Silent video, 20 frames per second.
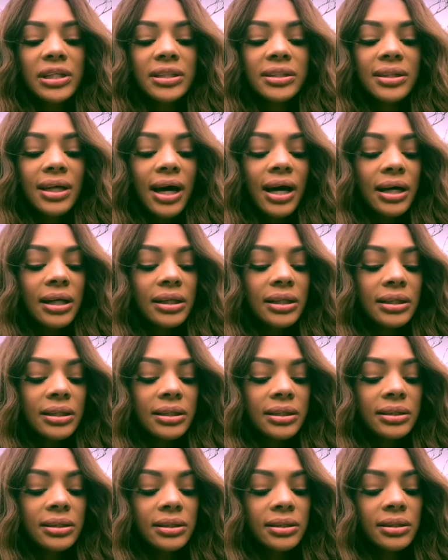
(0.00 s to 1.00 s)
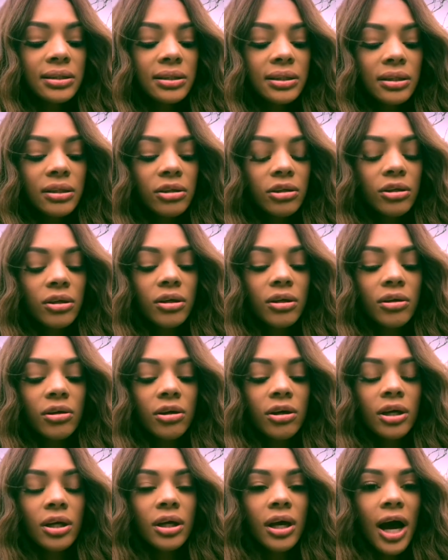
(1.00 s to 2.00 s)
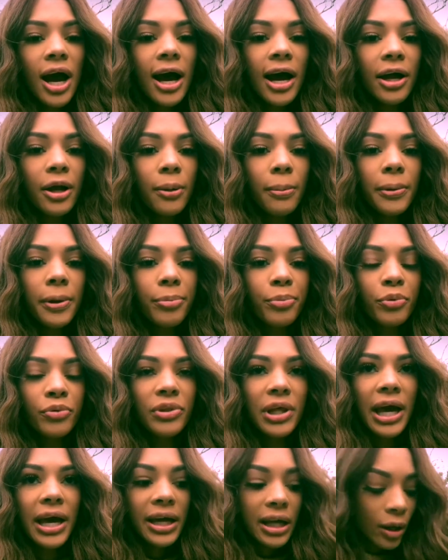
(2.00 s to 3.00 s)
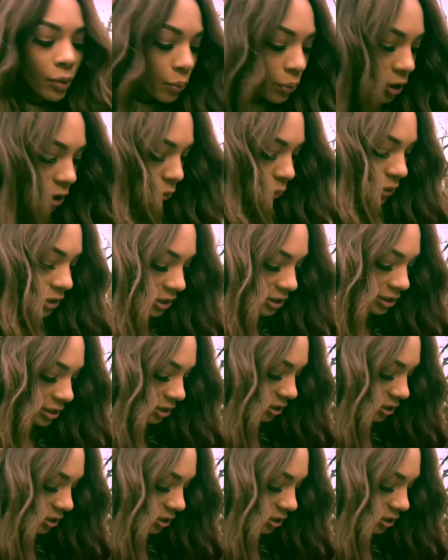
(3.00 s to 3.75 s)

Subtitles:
stylists, hire people that can work with